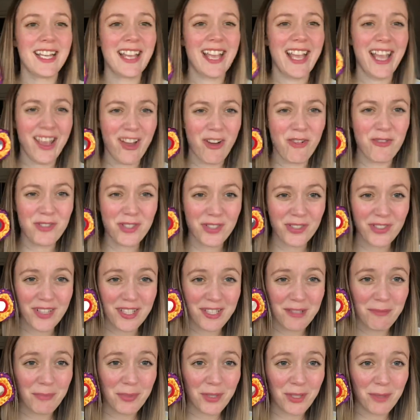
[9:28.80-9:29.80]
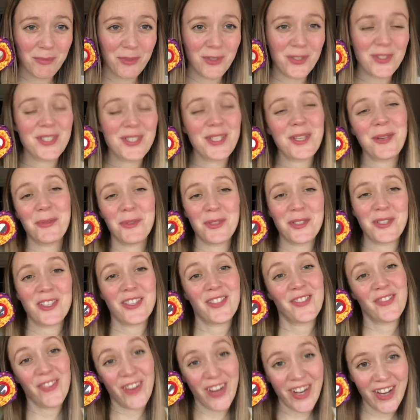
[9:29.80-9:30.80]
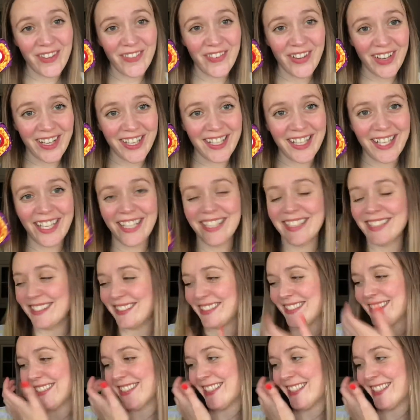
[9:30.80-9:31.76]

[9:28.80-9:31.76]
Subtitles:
It also doesn't play music, which is very, very nice.